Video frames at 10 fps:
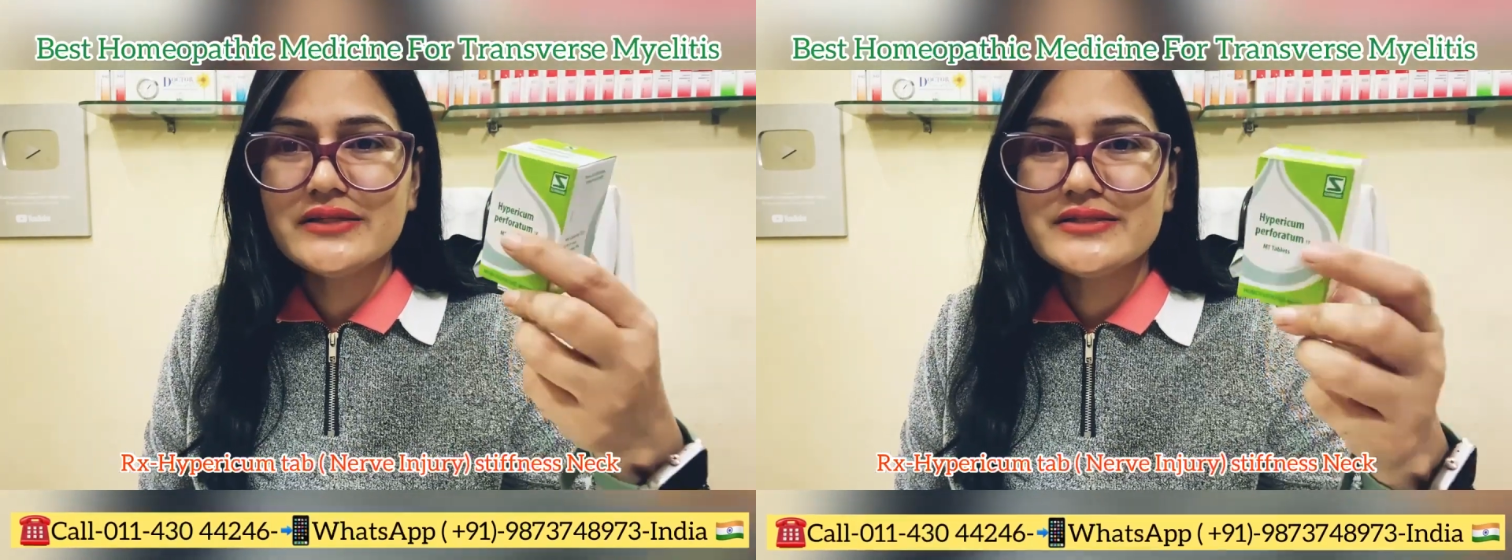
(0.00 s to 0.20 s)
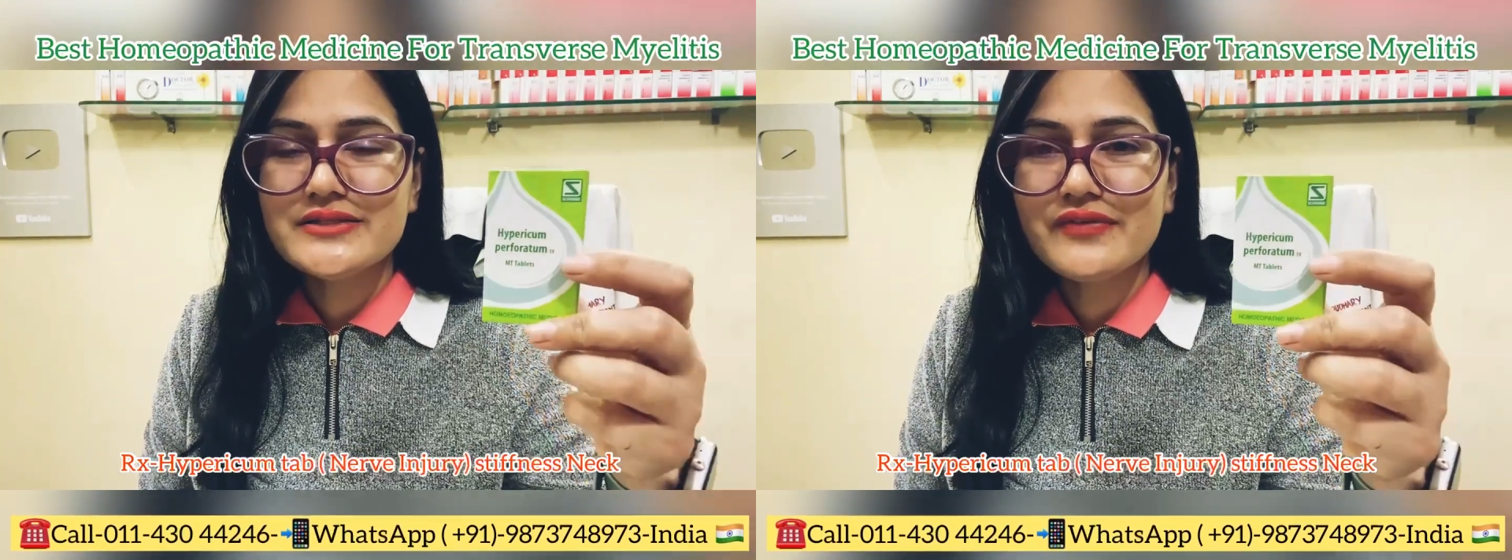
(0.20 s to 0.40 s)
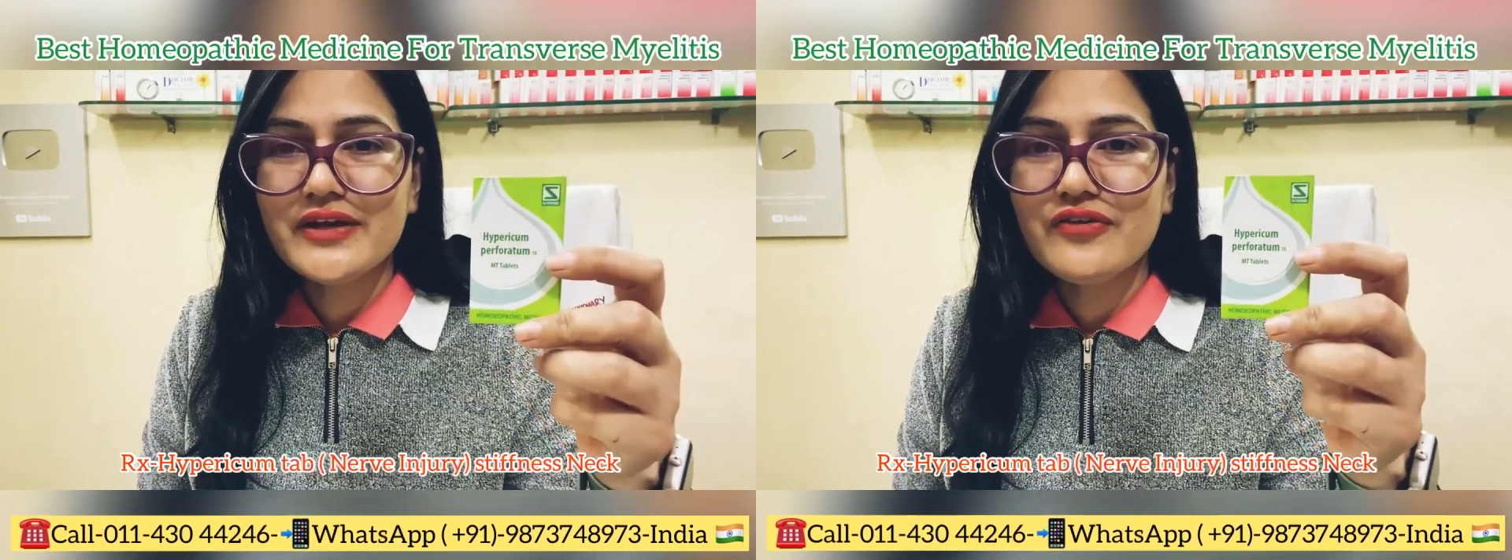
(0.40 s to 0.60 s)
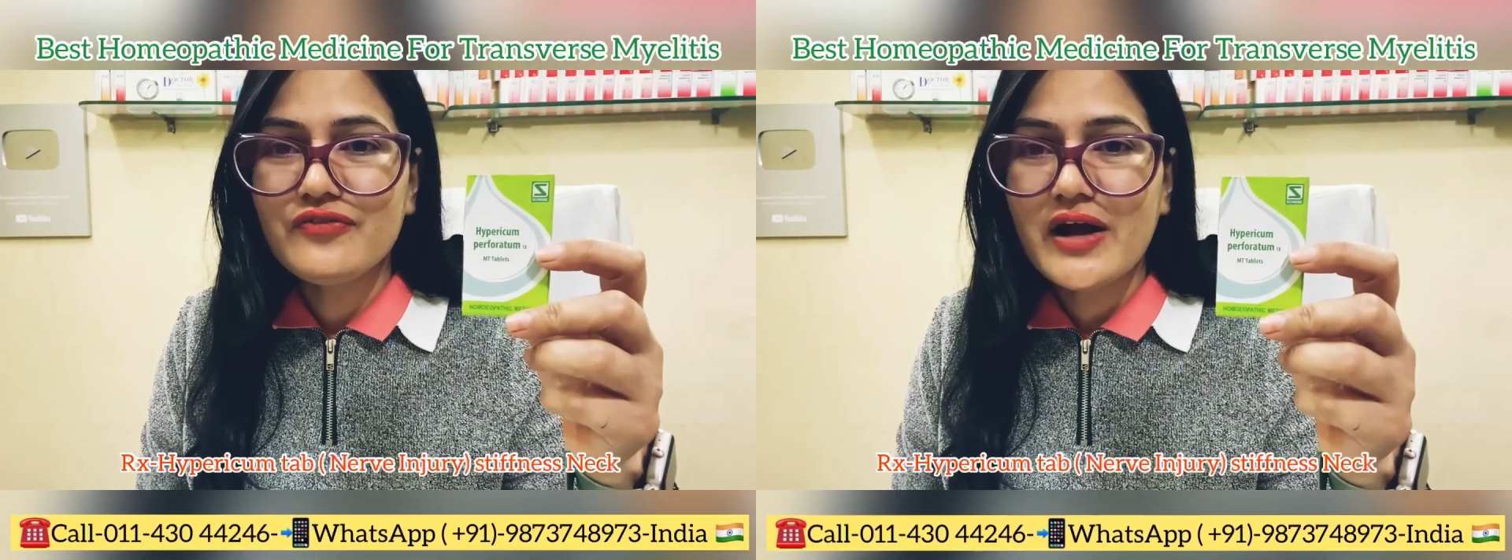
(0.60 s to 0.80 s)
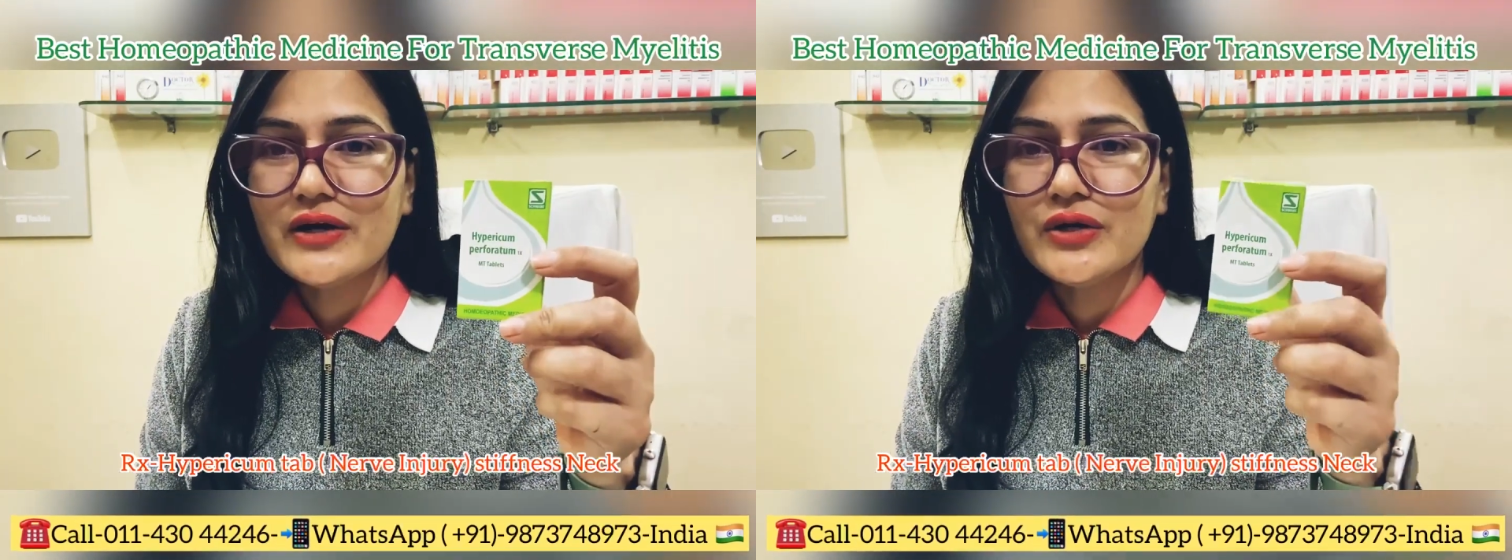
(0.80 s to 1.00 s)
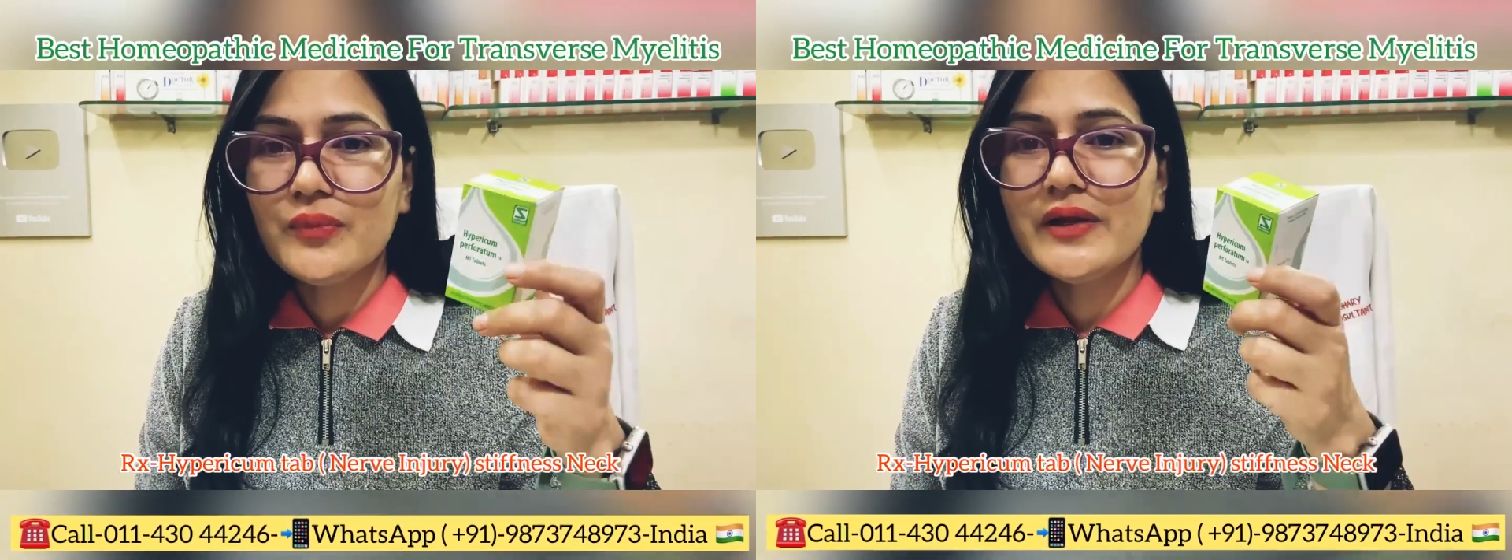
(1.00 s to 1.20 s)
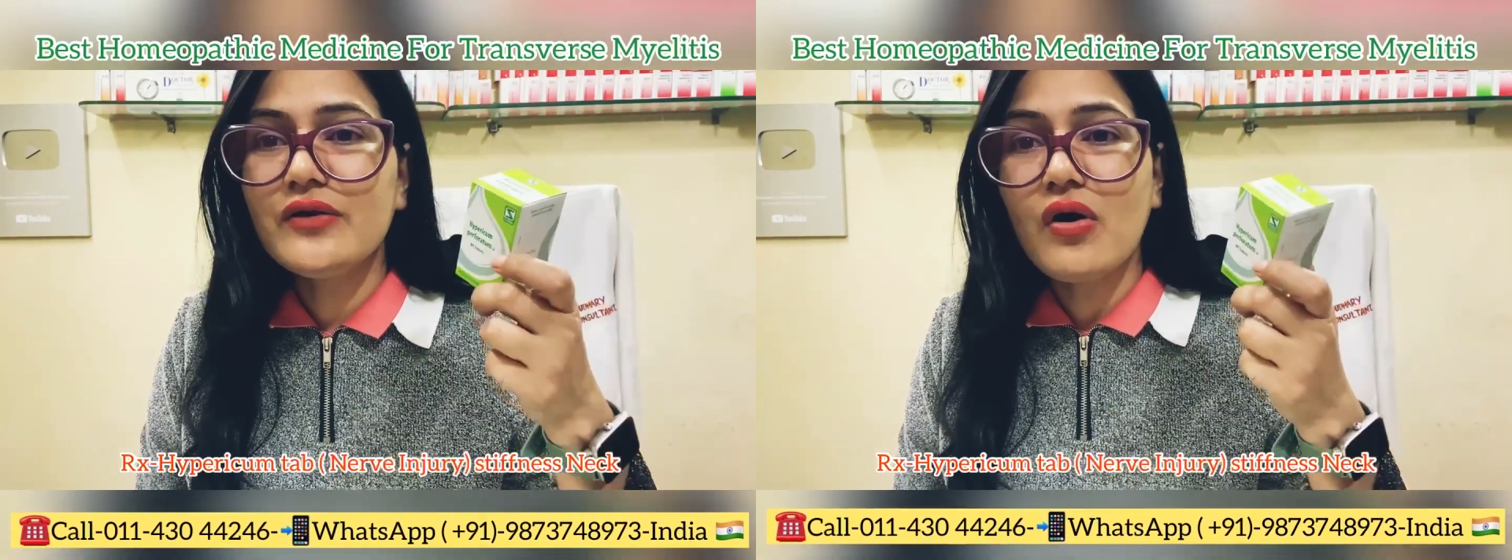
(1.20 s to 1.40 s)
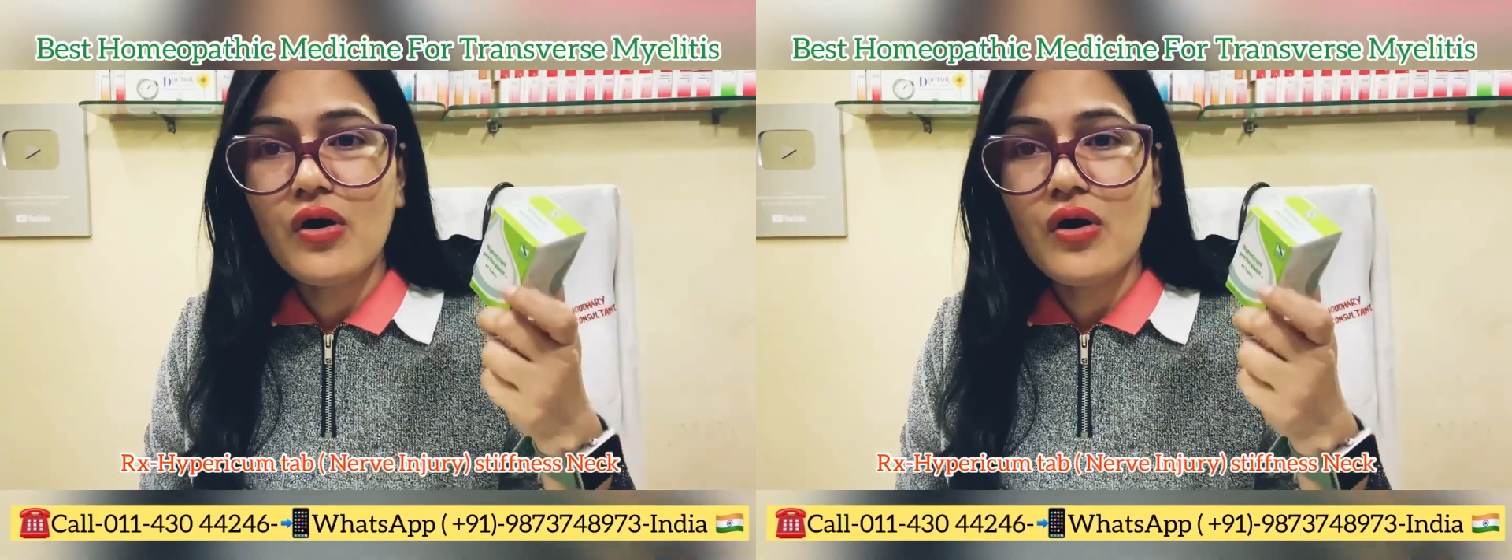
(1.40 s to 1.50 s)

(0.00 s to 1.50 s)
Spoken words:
This is very effective in